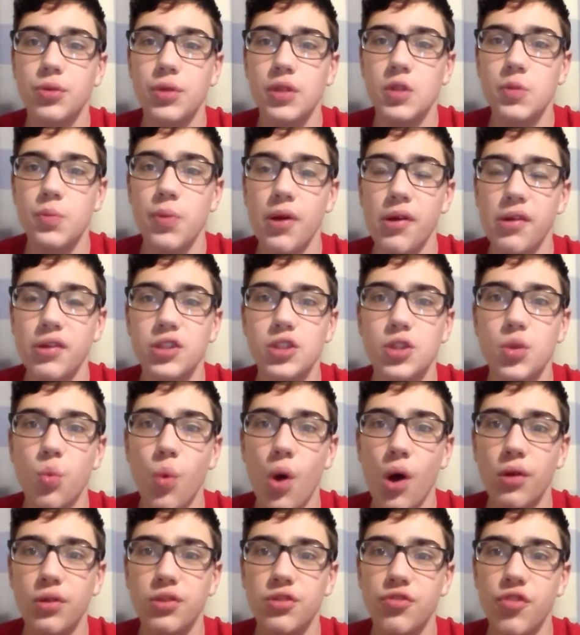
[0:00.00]
to experience the
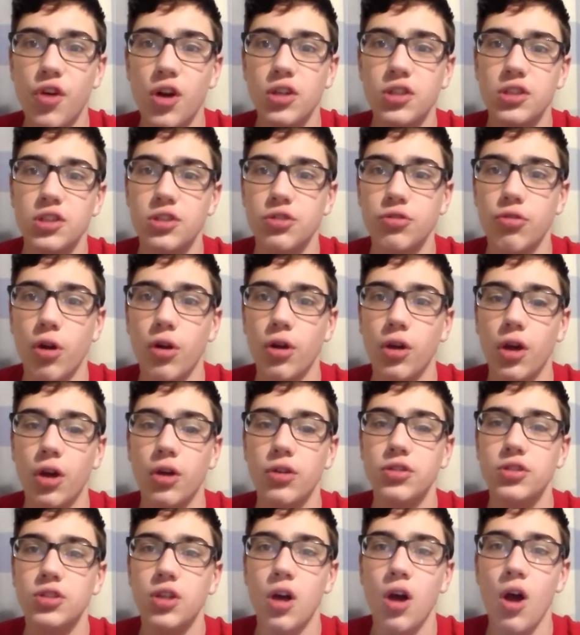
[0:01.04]
world's fastest roller
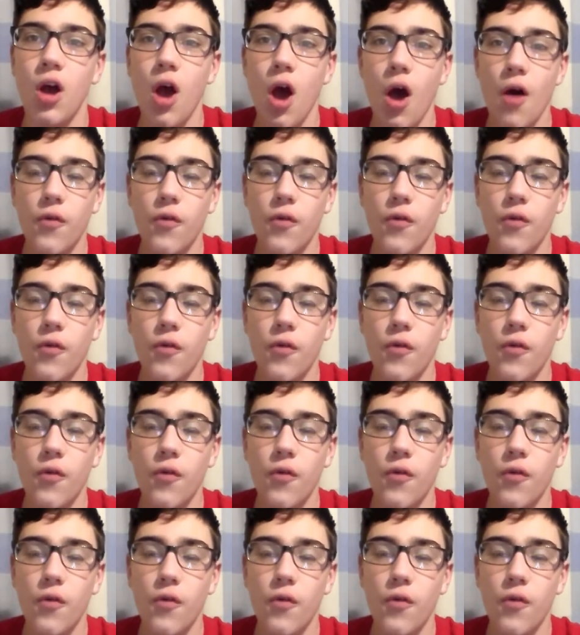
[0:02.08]
coaster.